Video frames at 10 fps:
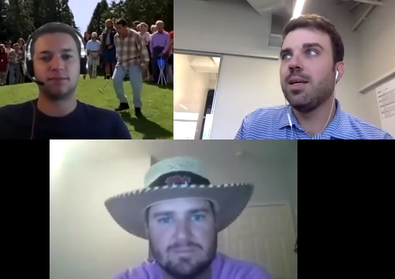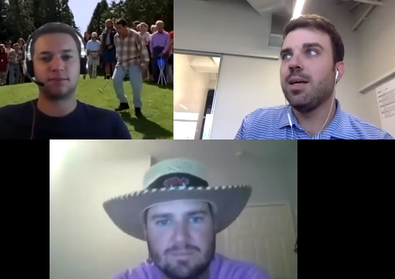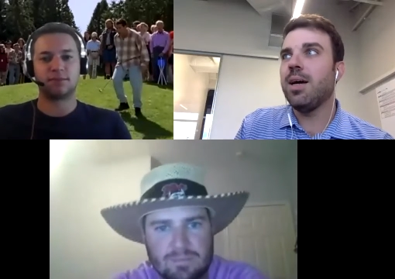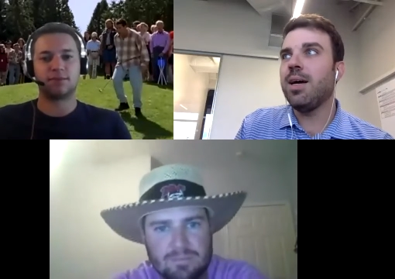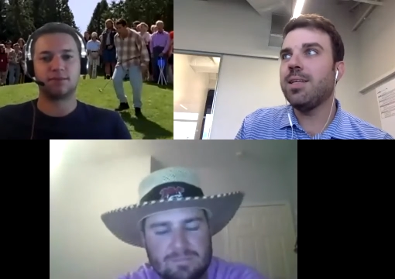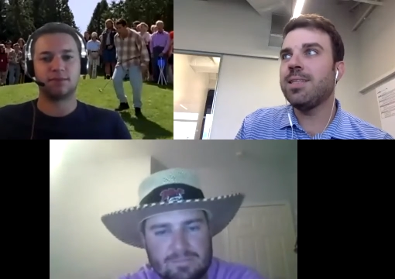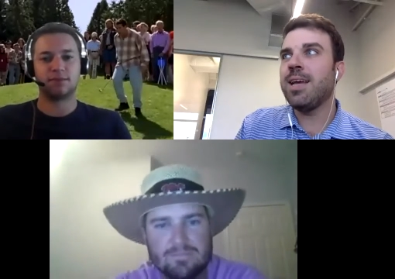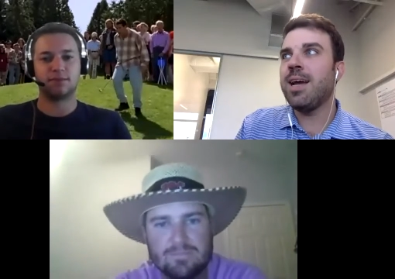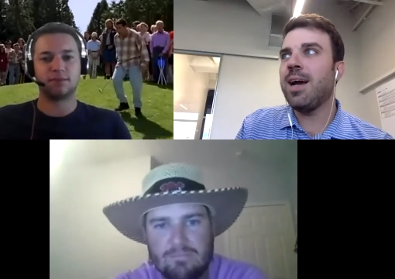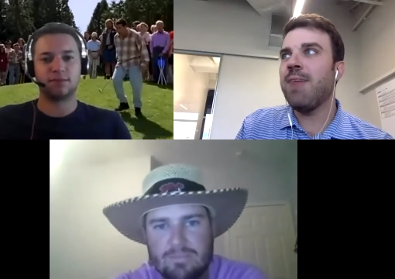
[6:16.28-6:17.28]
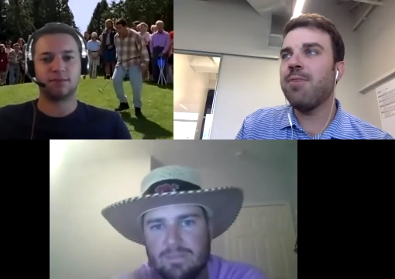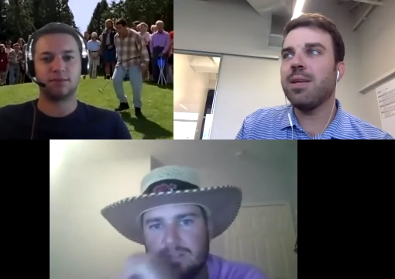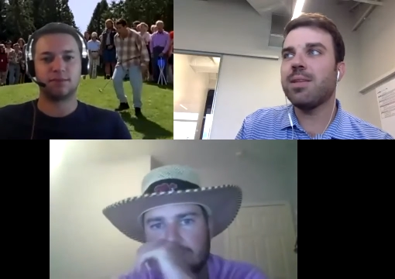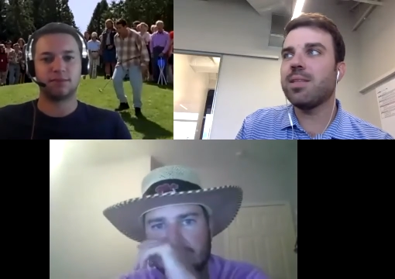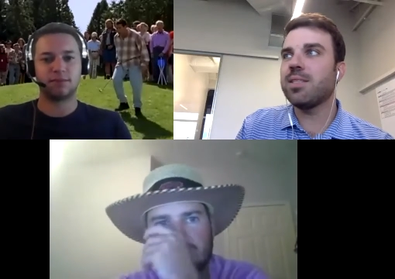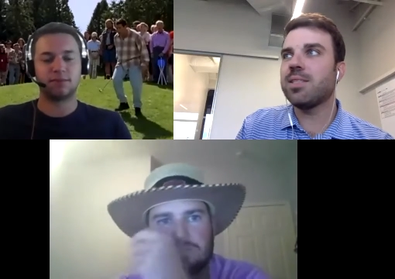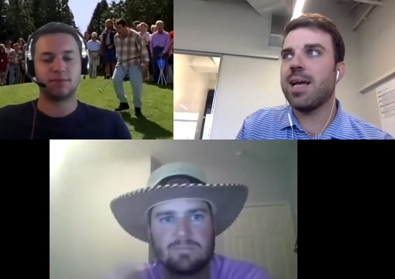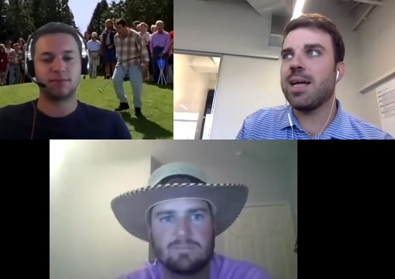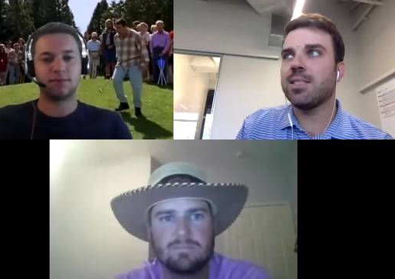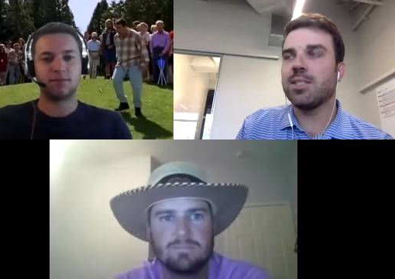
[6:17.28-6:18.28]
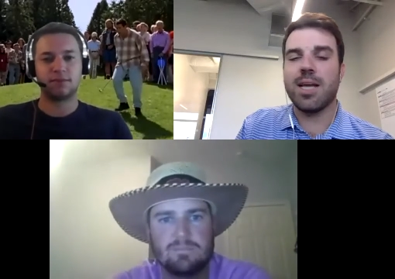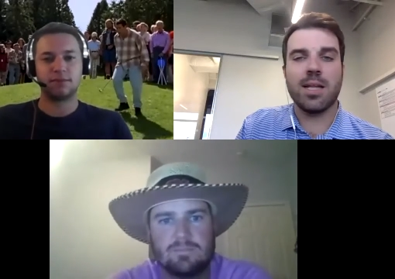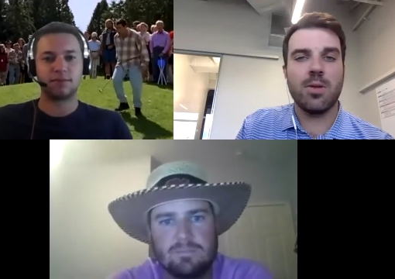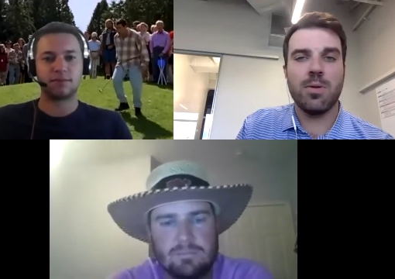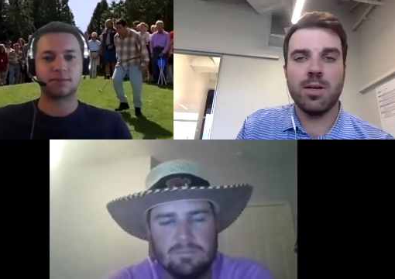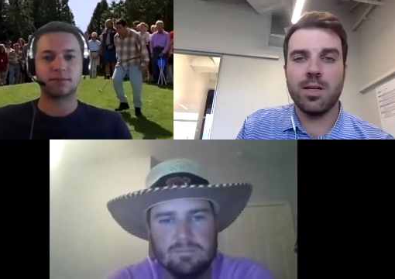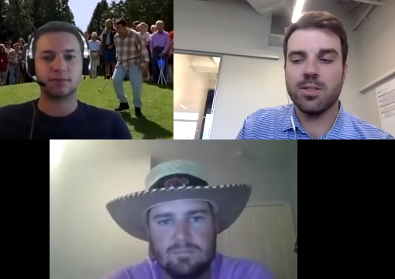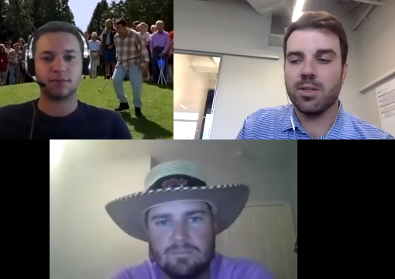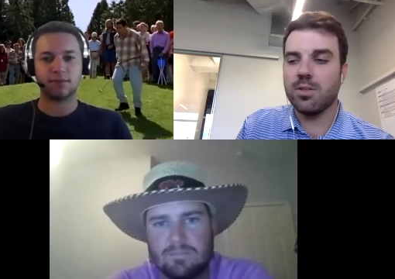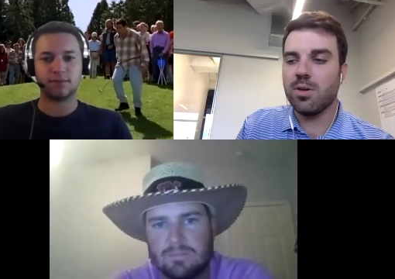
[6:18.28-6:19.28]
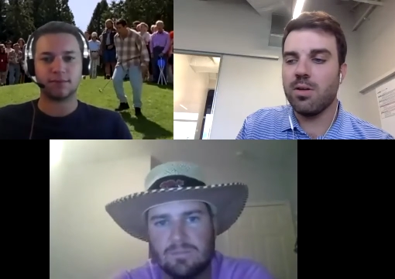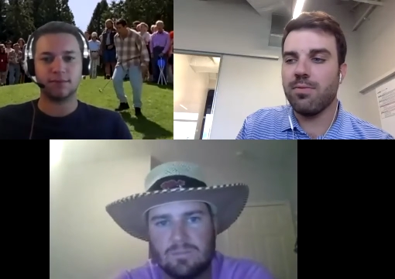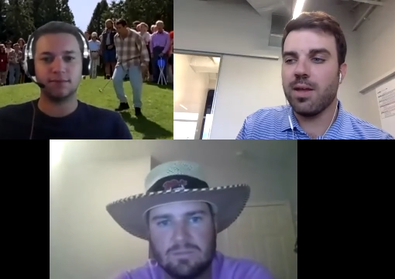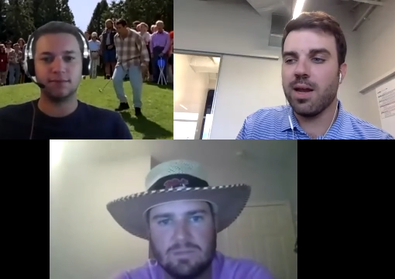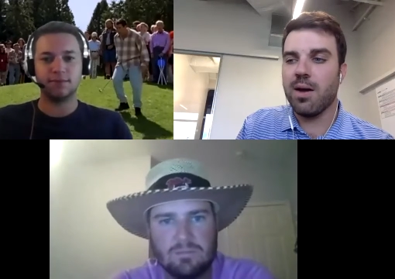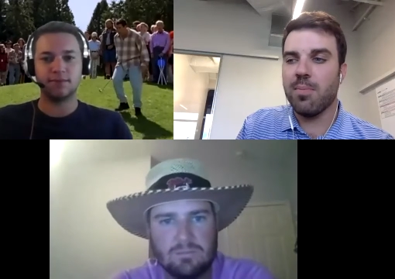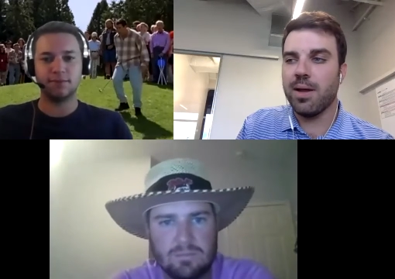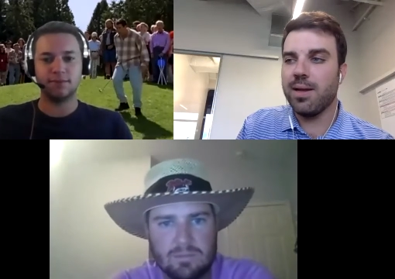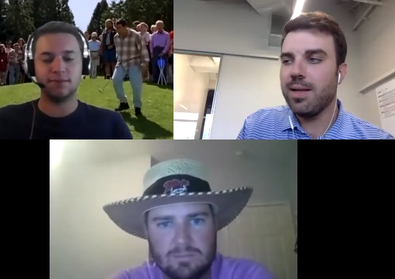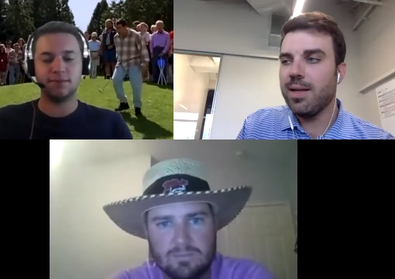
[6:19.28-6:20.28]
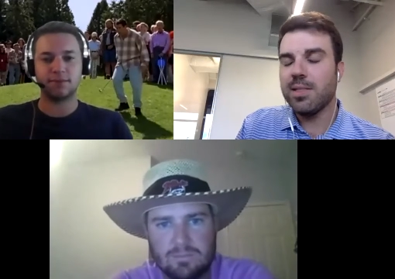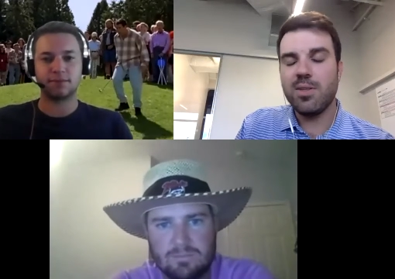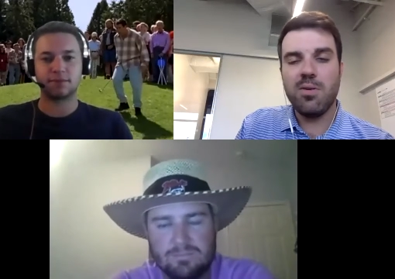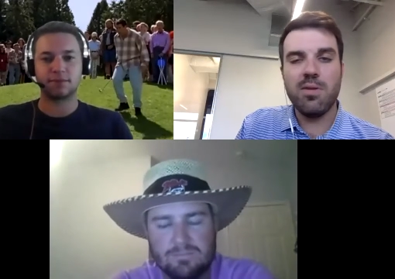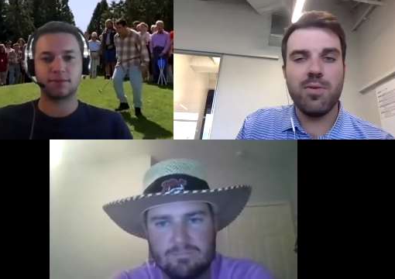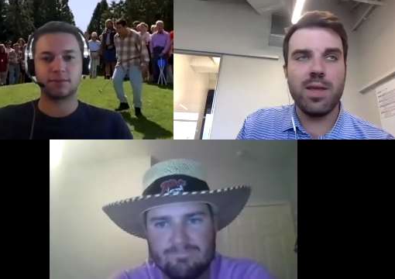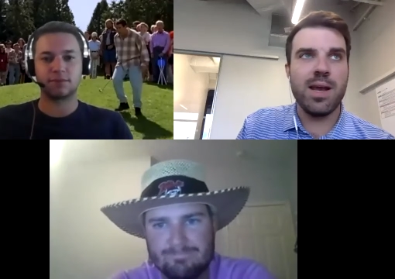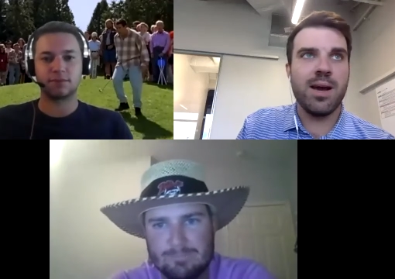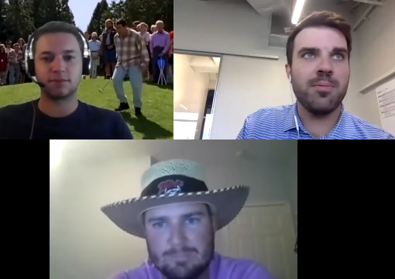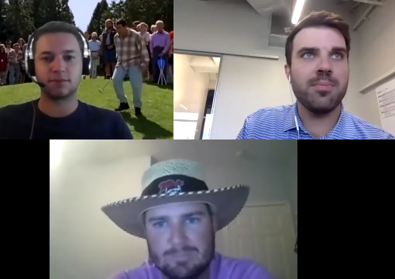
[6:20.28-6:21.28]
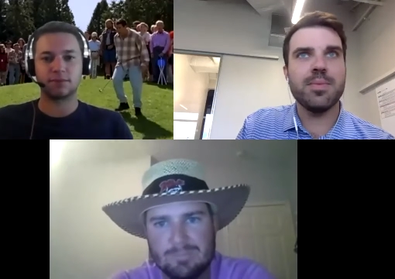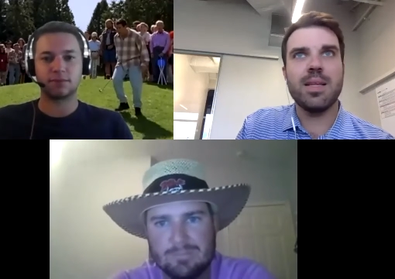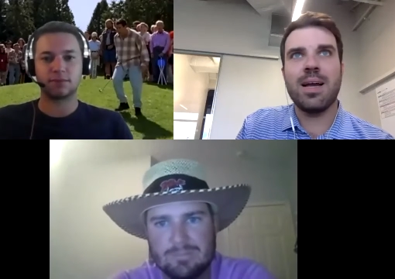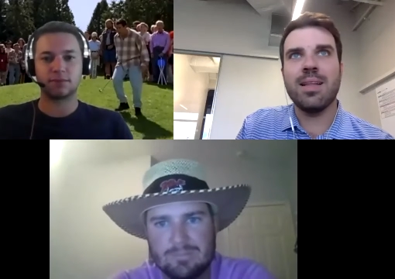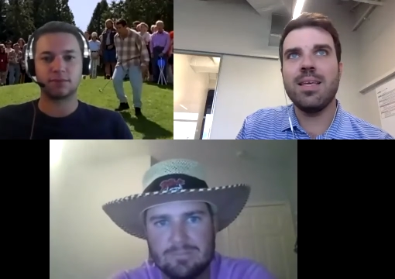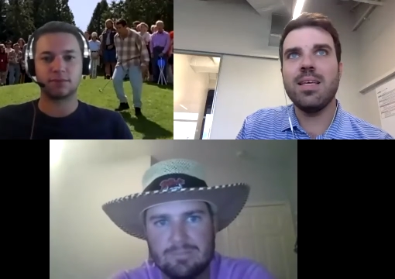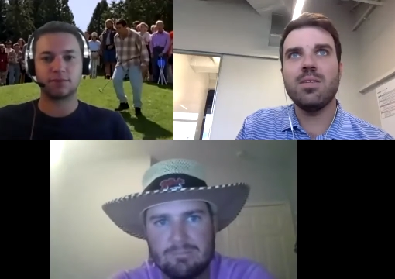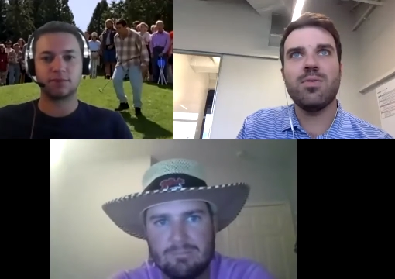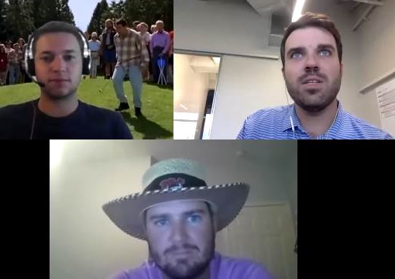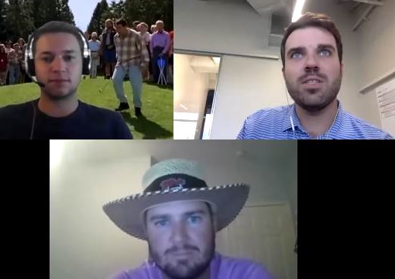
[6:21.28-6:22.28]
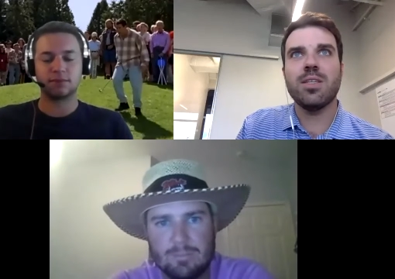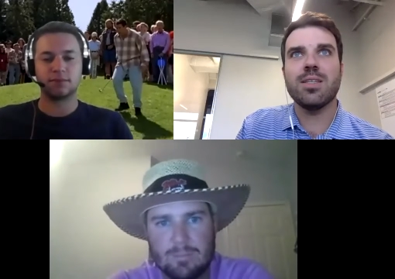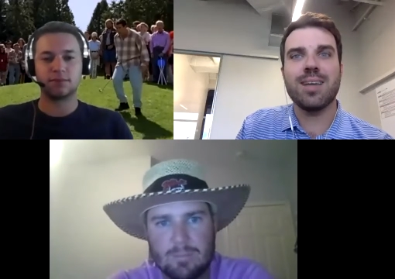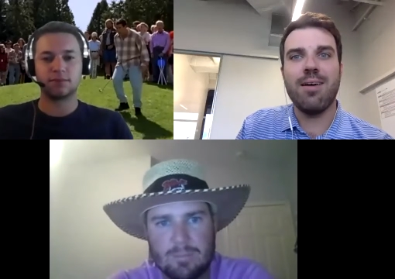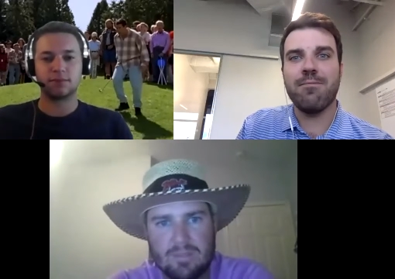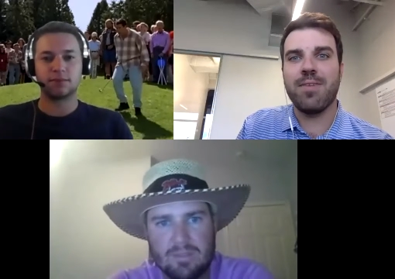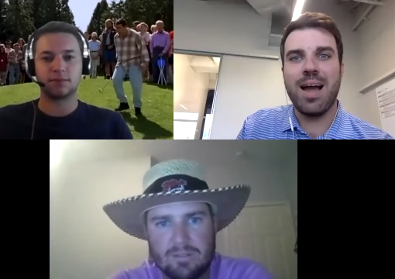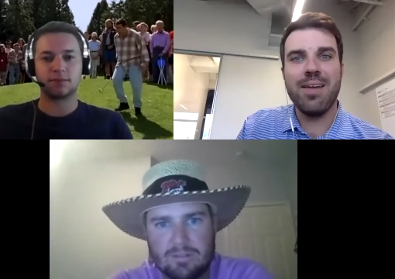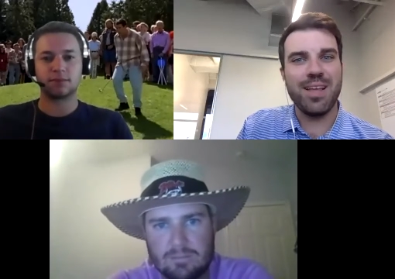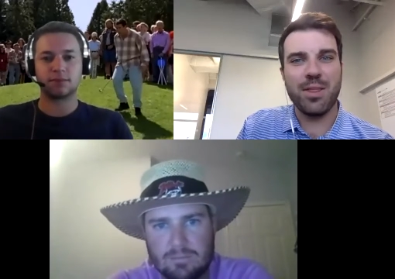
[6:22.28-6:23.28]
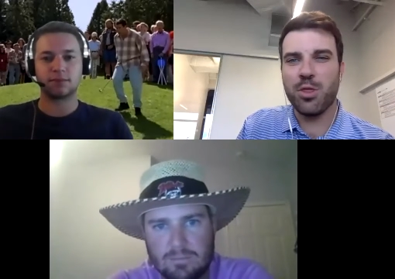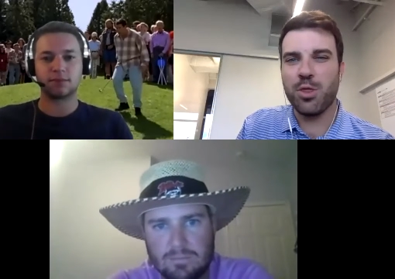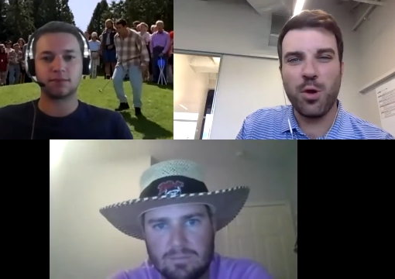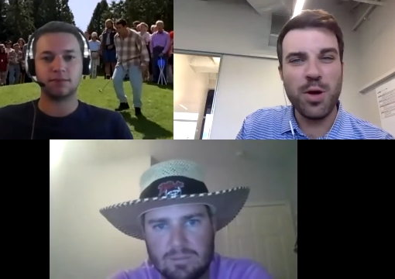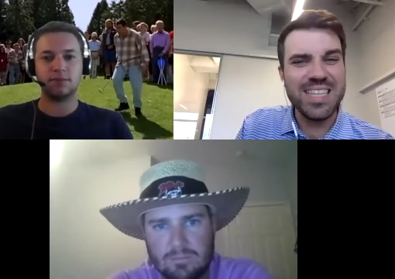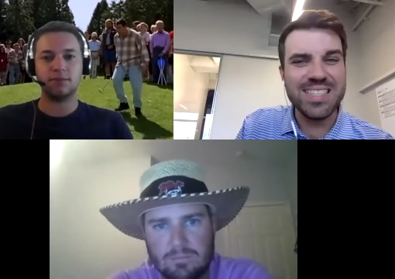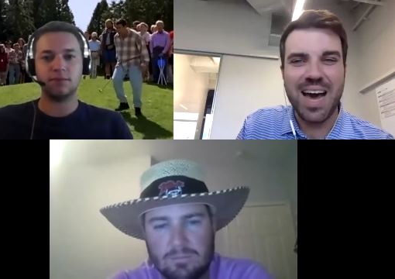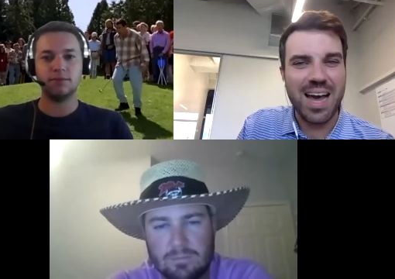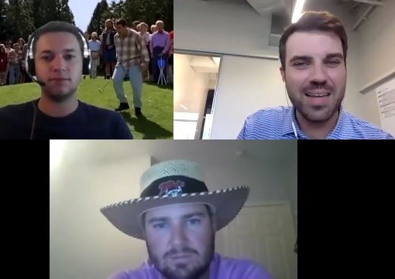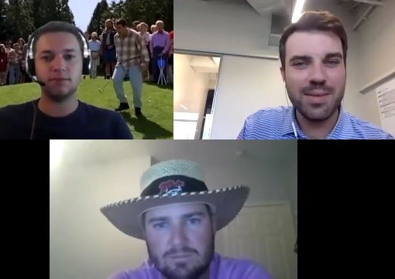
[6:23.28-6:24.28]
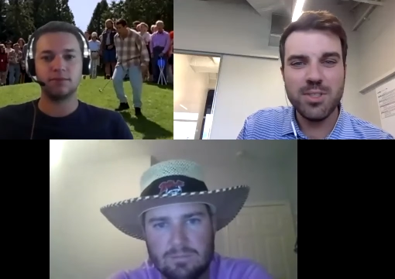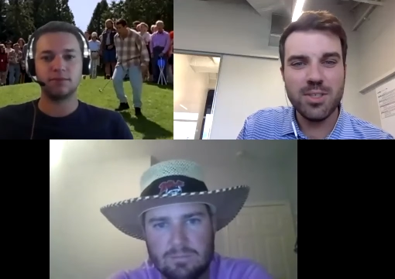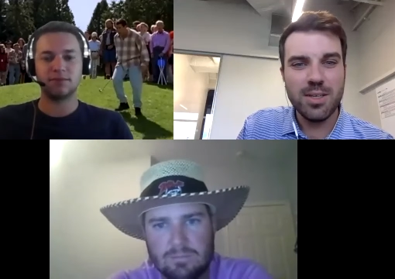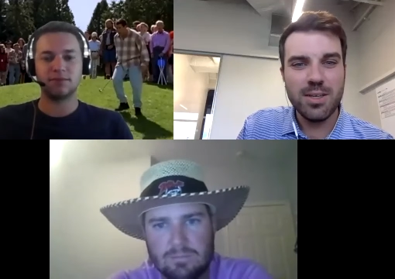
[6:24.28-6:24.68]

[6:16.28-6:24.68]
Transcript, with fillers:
Speaker 1: Uh, yeah, I forget the stats exactly what it is on Tony Finau, but Tony Finau, I think he's finished in the top five like 30 times